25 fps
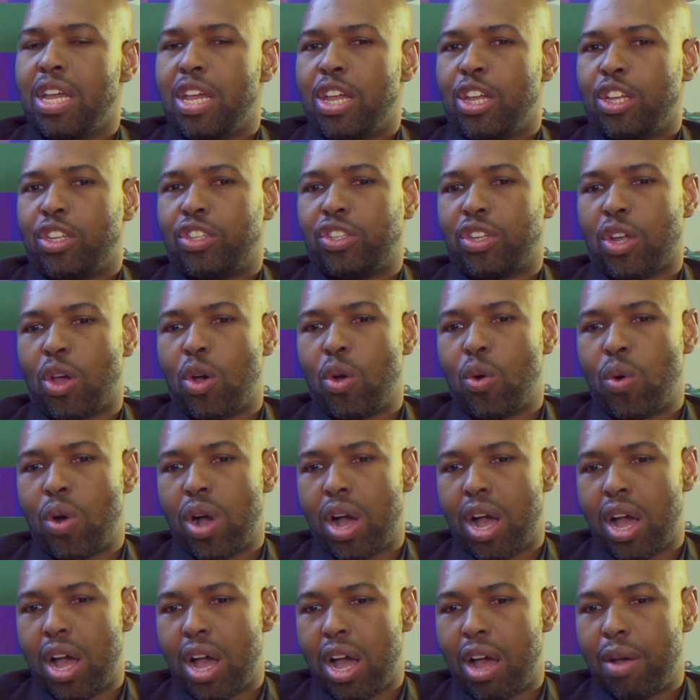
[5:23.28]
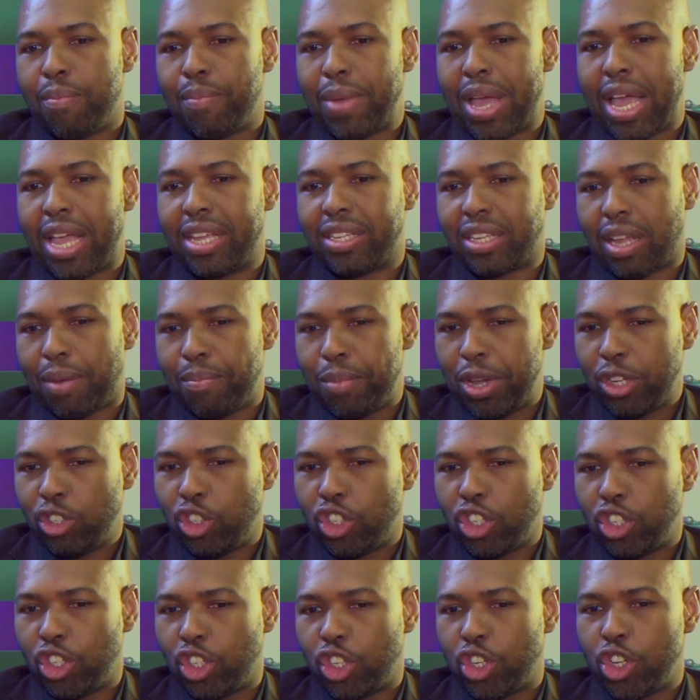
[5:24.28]
So, as I
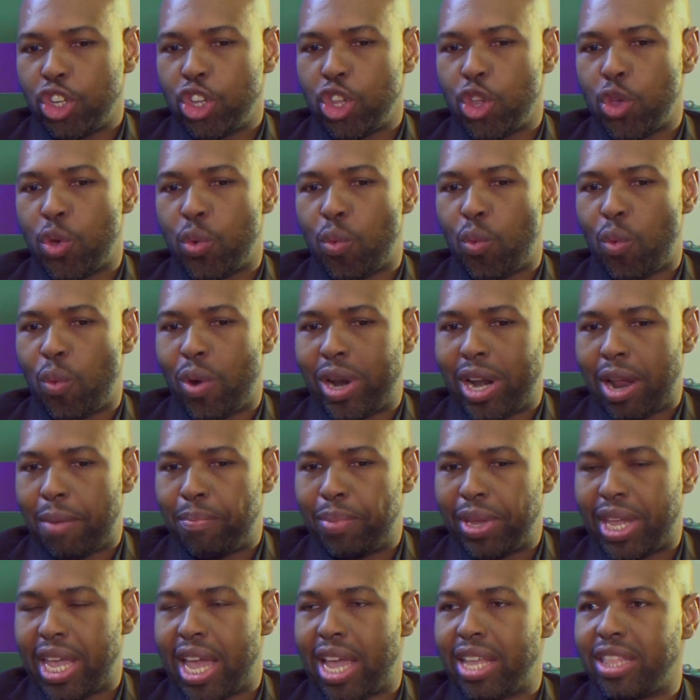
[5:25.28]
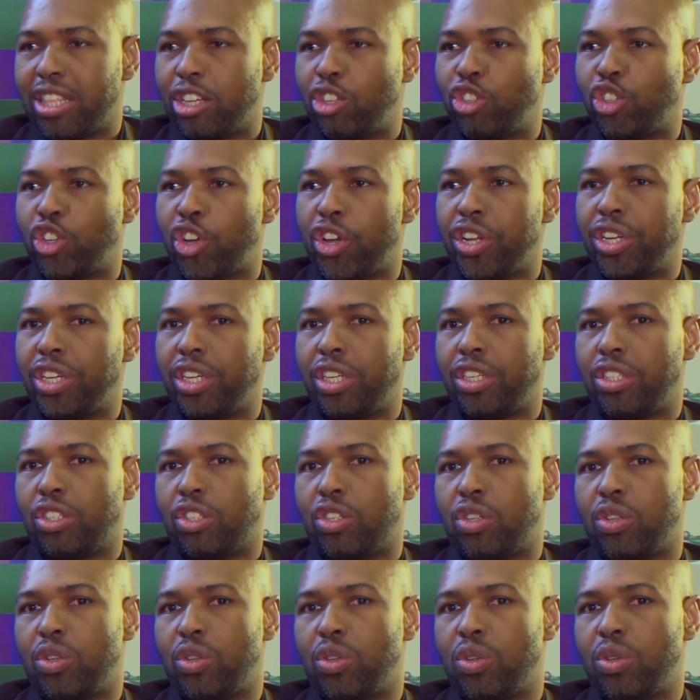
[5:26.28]
mentioned to you, when I began the journey
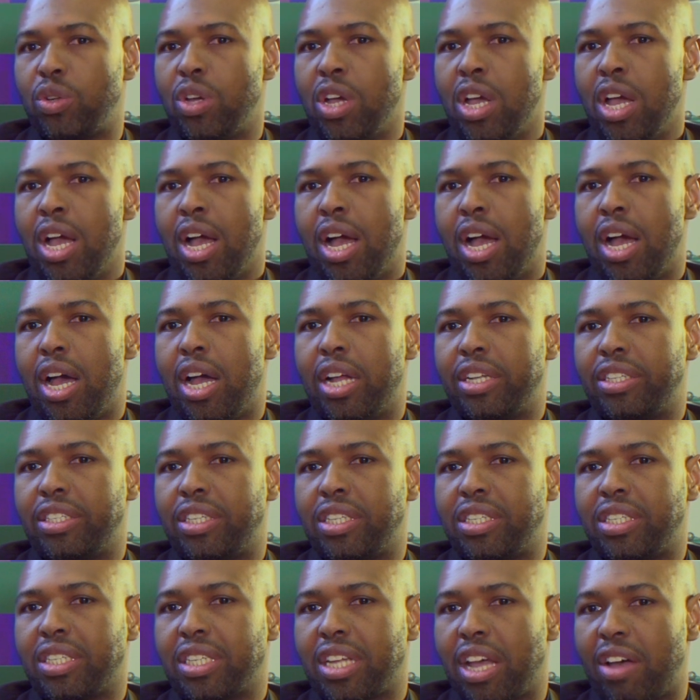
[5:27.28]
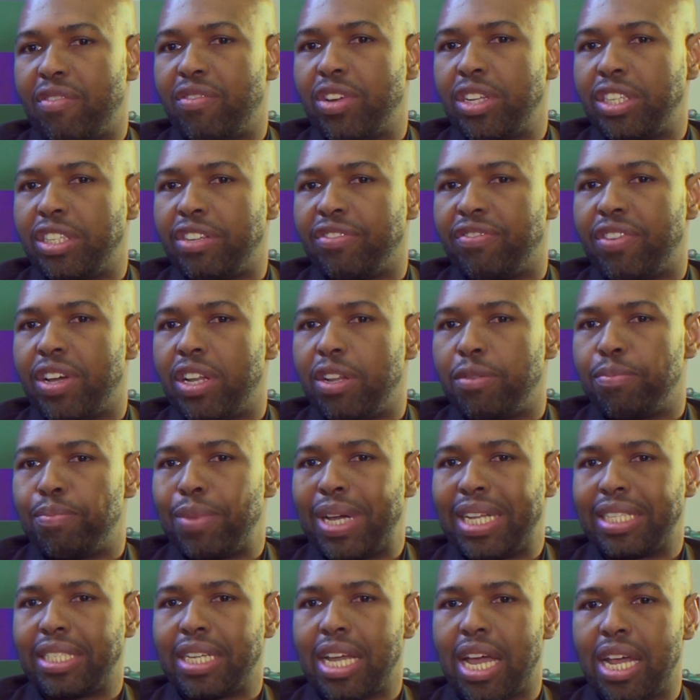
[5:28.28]
to discover and develop
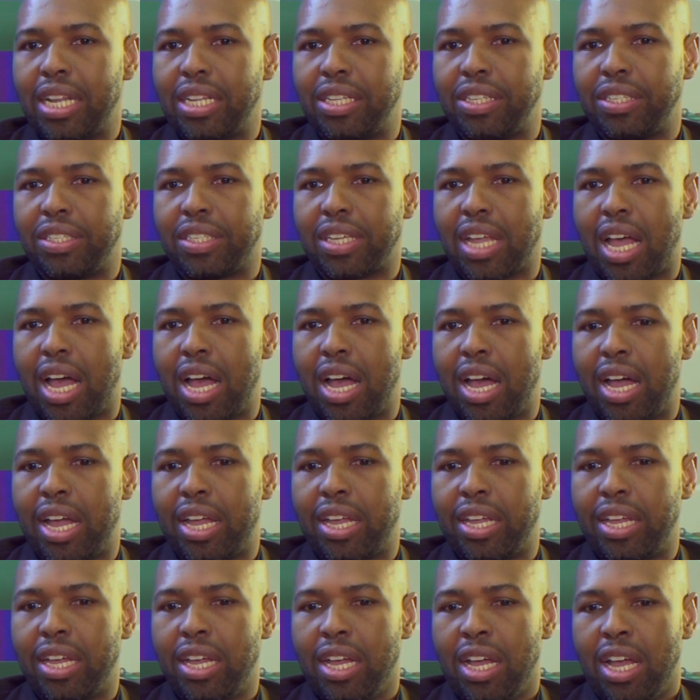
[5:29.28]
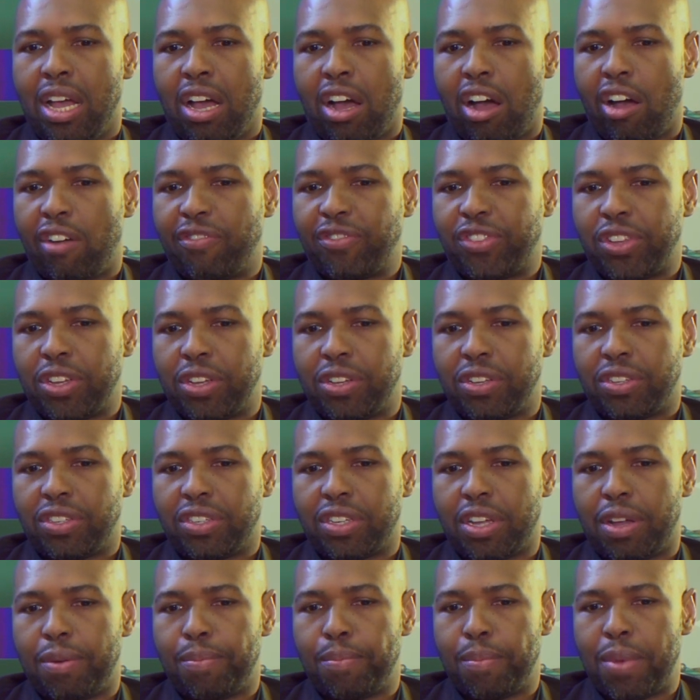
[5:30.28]
my talents, after
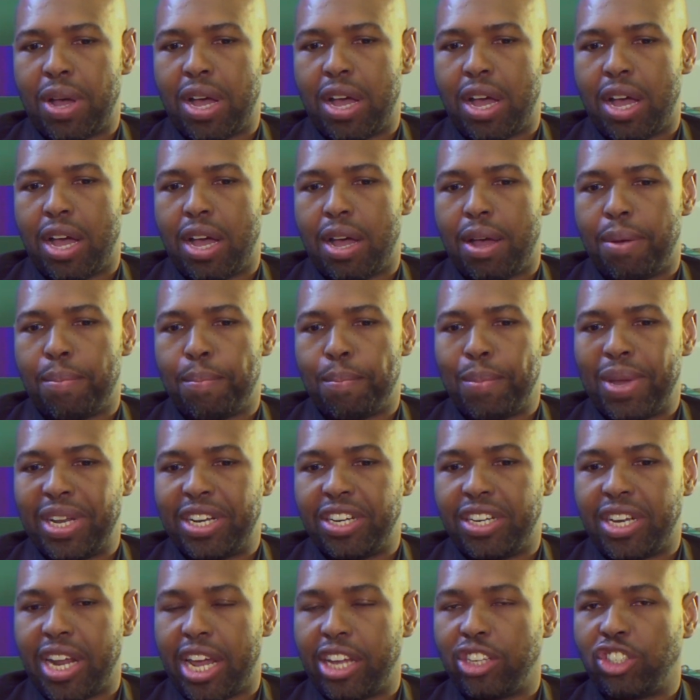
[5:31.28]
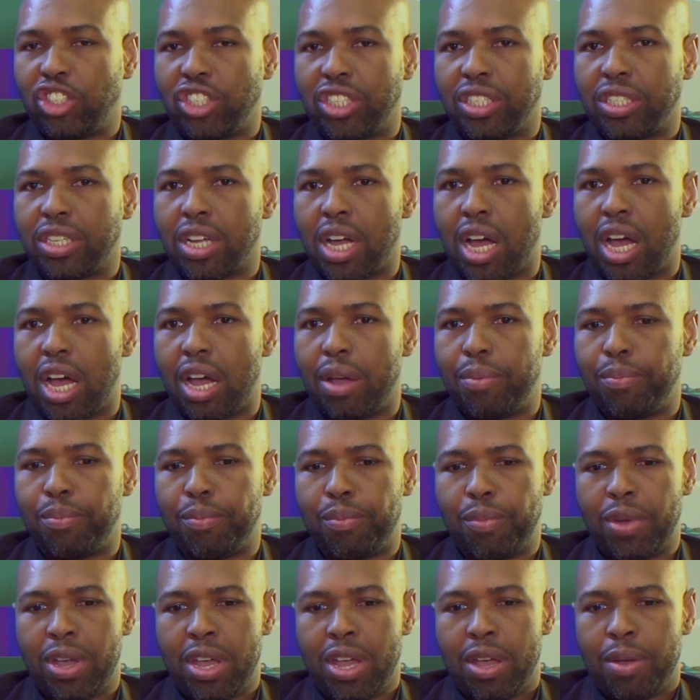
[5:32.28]
some meditation
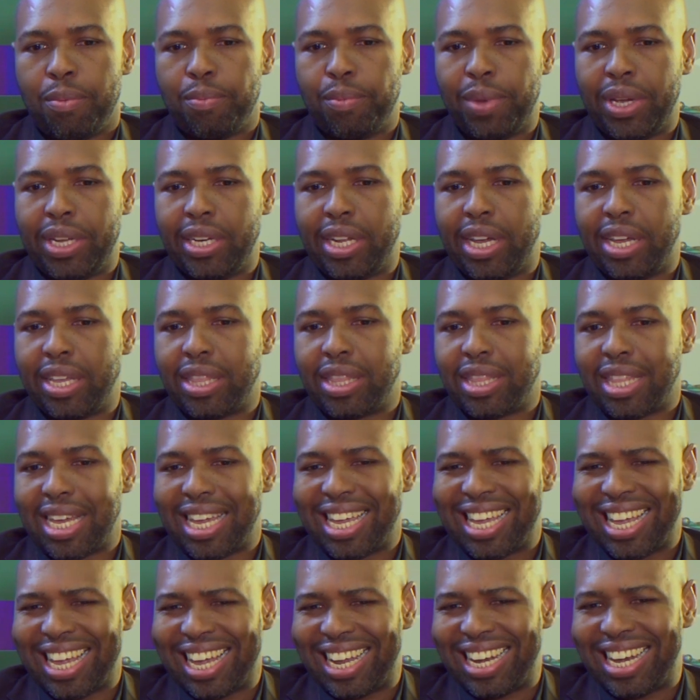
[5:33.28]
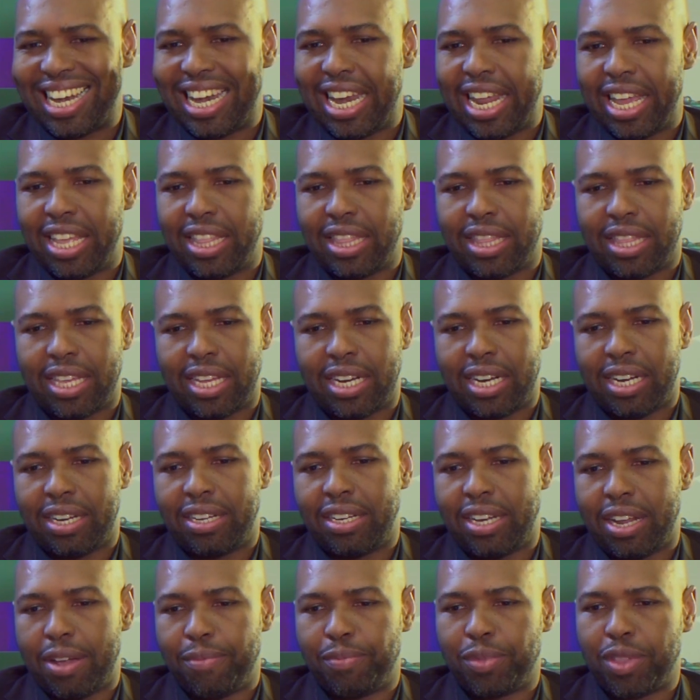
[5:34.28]
time, meaning thinking at length and at
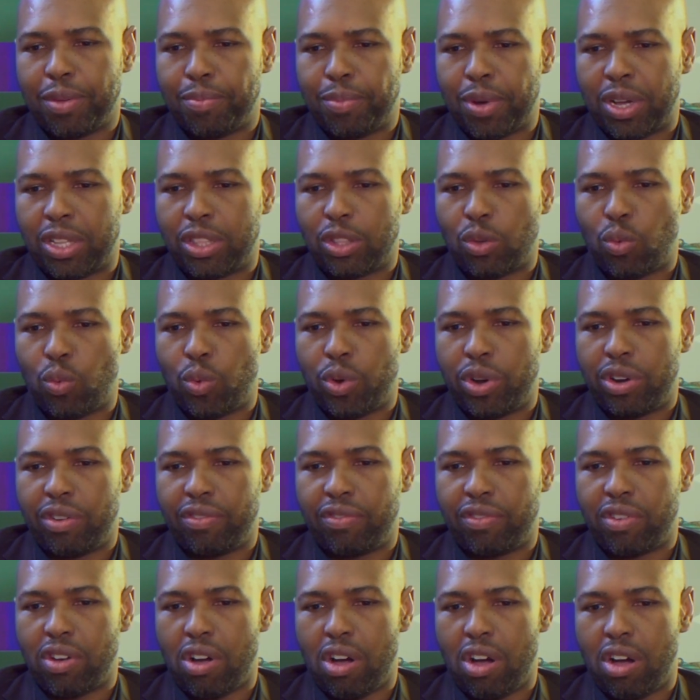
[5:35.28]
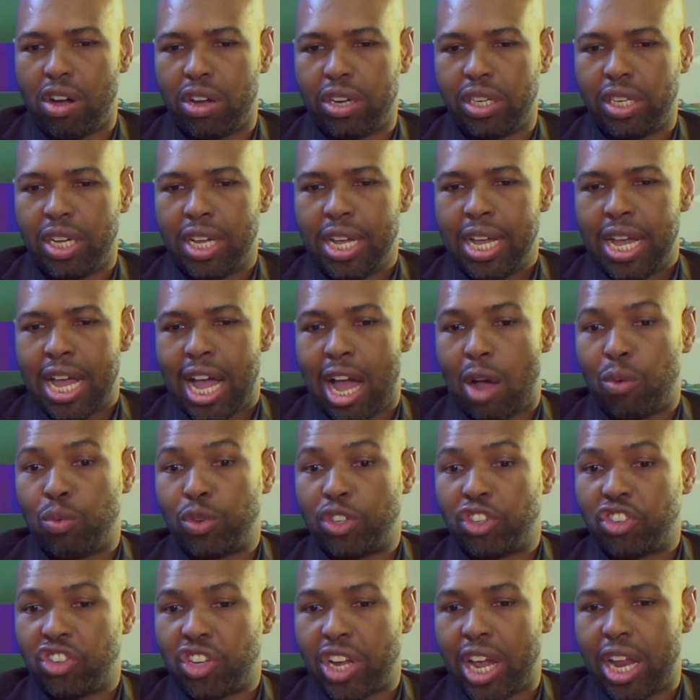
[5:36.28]
depth about the Word of God, I
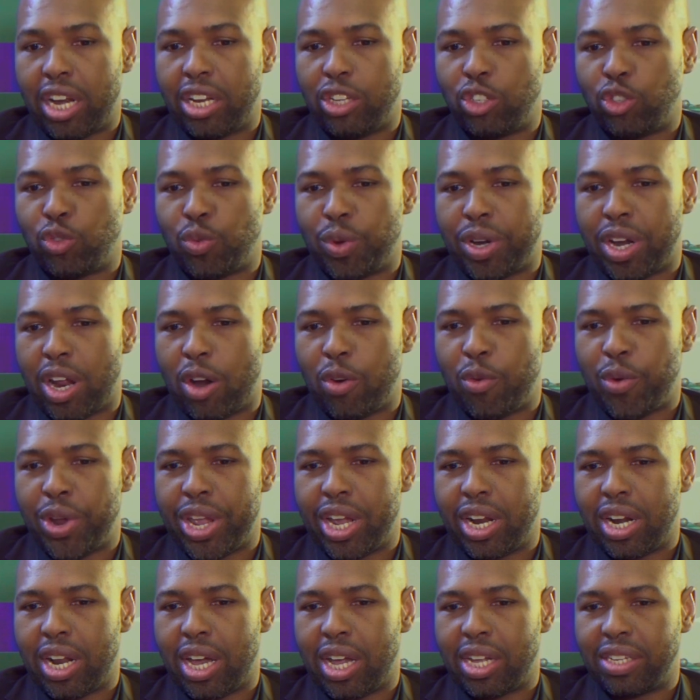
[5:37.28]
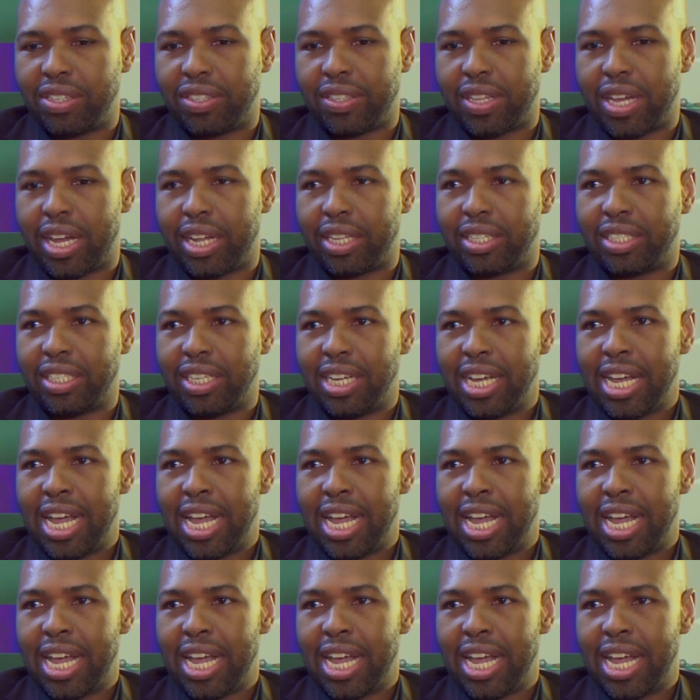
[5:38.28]
was challenged when I realized that